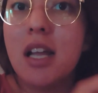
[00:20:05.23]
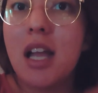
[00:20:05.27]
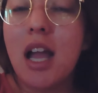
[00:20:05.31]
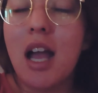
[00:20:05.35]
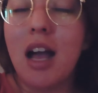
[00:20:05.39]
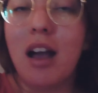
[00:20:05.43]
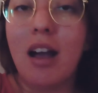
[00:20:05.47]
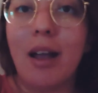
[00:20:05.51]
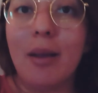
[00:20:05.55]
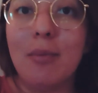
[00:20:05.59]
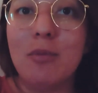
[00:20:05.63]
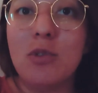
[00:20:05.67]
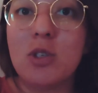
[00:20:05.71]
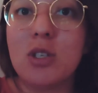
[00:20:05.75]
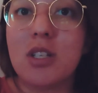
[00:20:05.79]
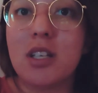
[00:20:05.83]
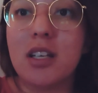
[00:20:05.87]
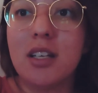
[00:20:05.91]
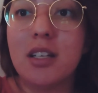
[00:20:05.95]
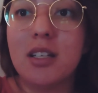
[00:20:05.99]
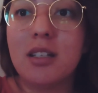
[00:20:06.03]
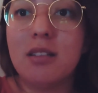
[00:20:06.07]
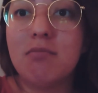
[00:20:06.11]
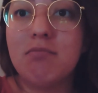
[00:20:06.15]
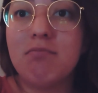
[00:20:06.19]
I'm just
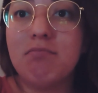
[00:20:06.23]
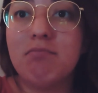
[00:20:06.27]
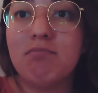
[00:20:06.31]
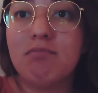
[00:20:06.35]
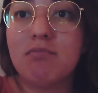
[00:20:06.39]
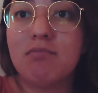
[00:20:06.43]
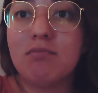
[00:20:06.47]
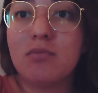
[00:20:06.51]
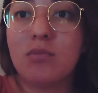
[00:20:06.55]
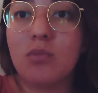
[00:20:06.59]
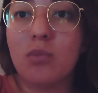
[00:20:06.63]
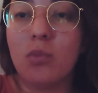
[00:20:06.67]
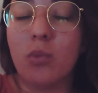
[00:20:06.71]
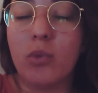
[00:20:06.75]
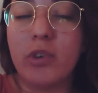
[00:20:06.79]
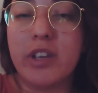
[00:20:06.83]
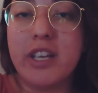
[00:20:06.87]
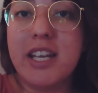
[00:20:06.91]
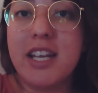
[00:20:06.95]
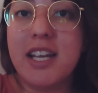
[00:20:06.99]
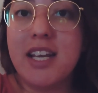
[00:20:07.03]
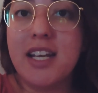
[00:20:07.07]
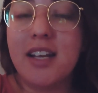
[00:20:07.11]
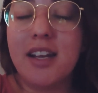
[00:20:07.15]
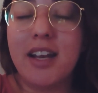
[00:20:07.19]
gonna
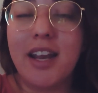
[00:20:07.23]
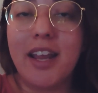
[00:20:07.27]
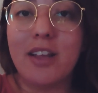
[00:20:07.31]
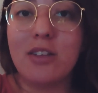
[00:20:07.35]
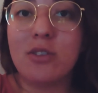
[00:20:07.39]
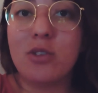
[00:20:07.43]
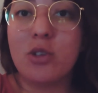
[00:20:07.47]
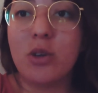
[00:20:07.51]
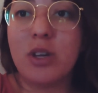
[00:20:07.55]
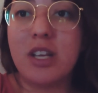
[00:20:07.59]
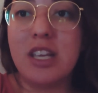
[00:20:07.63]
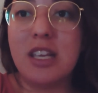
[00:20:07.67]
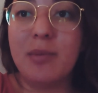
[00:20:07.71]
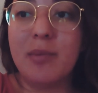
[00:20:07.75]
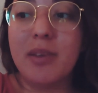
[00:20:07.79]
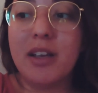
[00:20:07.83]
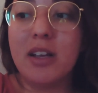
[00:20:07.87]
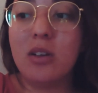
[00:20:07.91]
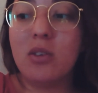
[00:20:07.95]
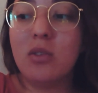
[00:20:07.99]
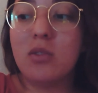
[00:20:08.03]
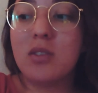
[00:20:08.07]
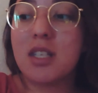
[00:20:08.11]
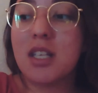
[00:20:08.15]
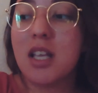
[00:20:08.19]
read and answer
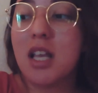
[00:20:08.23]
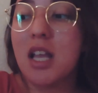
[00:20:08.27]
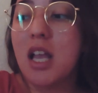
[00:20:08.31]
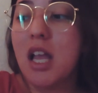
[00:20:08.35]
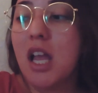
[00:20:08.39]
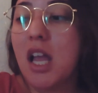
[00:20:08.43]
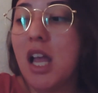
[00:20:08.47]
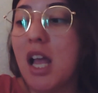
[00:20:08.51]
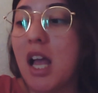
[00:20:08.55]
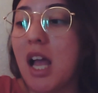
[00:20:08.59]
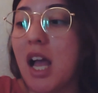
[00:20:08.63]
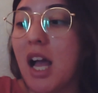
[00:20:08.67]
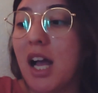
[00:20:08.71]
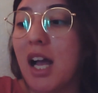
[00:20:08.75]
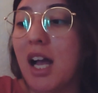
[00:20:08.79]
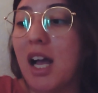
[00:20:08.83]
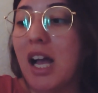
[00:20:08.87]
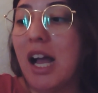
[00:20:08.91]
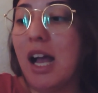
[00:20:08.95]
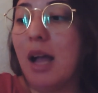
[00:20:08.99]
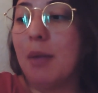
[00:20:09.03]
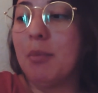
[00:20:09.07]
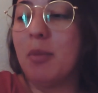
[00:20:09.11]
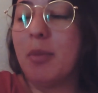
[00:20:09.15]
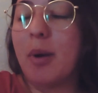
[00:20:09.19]
emails. Uh,
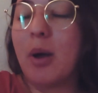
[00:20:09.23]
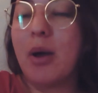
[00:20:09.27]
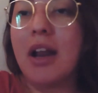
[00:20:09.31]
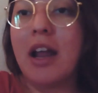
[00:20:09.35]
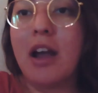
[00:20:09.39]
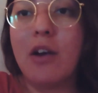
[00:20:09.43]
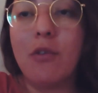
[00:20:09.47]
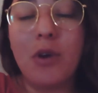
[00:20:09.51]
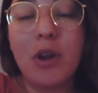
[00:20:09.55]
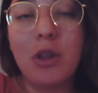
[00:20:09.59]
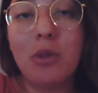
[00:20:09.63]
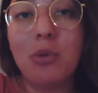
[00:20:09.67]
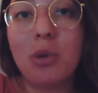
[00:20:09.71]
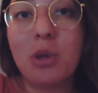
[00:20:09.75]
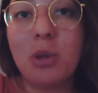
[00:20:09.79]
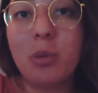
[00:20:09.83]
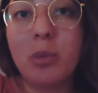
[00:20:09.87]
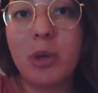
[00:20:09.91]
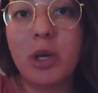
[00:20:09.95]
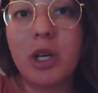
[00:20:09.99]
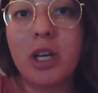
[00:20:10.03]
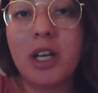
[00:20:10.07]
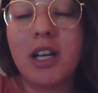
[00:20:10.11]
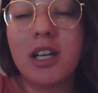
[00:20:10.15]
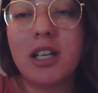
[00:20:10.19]
I'm about halfway through the
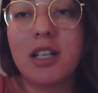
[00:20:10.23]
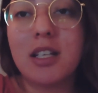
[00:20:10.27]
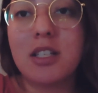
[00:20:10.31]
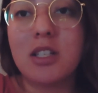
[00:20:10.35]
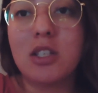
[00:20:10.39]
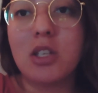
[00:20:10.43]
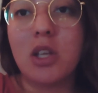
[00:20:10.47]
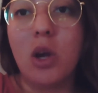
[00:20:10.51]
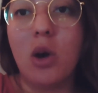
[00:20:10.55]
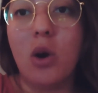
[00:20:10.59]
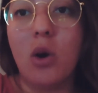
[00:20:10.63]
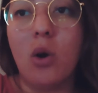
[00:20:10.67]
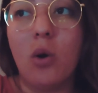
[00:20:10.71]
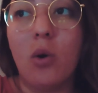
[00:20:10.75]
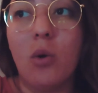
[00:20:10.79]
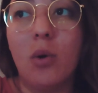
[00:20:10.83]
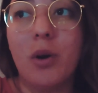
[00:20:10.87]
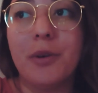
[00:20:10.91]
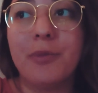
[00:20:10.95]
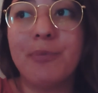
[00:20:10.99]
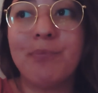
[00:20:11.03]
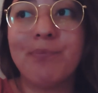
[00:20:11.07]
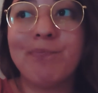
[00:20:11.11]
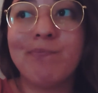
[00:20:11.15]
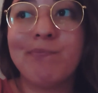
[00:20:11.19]
book,
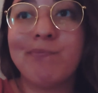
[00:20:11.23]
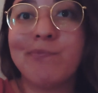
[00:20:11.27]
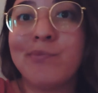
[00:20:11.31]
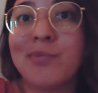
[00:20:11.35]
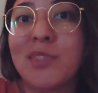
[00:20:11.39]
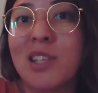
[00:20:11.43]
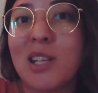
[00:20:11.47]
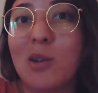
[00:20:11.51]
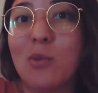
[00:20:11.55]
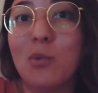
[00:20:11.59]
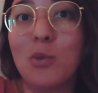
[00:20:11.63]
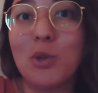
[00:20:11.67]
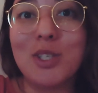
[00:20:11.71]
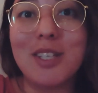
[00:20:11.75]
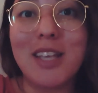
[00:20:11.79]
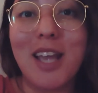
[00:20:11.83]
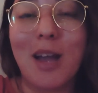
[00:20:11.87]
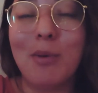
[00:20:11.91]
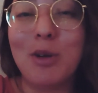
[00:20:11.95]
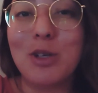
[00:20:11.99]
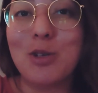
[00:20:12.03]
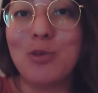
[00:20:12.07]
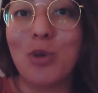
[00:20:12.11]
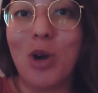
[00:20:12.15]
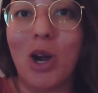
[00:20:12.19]
so we'll see how
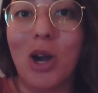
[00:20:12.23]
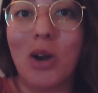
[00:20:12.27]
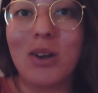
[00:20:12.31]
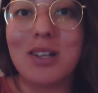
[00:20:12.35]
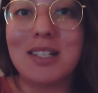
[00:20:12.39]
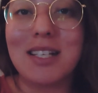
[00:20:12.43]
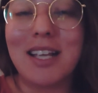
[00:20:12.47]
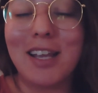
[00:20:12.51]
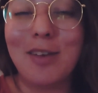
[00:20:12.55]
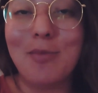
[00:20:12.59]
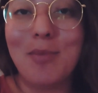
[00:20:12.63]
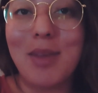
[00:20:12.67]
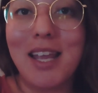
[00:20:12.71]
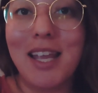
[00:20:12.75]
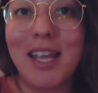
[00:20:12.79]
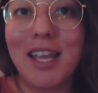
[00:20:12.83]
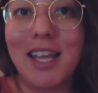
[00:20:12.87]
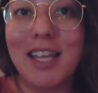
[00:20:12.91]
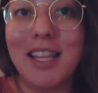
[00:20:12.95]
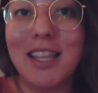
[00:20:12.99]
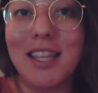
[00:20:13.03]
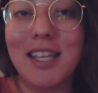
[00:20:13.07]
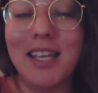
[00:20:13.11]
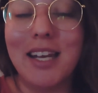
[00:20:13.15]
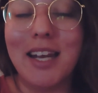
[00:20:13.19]
much progress I can make
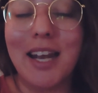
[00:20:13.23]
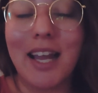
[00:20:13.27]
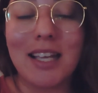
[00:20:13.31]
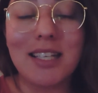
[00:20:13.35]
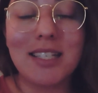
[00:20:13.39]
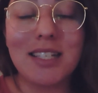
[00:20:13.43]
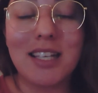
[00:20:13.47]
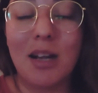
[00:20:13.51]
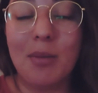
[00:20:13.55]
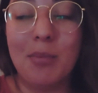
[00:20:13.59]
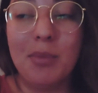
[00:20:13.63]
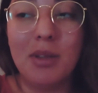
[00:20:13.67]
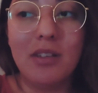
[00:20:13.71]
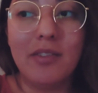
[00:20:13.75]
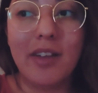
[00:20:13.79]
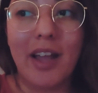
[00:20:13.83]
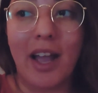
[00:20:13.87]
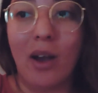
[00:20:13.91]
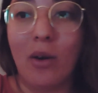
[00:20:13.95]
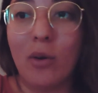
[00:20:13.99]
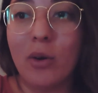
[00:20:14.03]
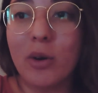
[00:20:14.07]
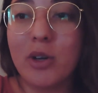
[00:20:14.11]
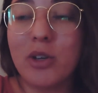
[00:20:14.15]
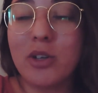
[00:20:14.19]
in the next couple of
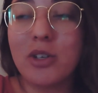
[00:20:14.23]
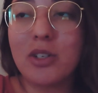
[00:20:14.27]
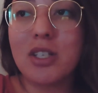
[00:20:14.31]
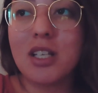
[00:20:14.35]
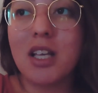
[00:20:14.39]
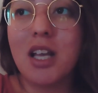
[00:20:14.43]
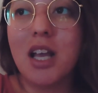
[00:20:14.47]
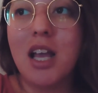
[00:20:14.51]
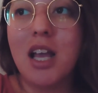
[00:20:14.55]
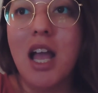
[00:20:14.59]
hours.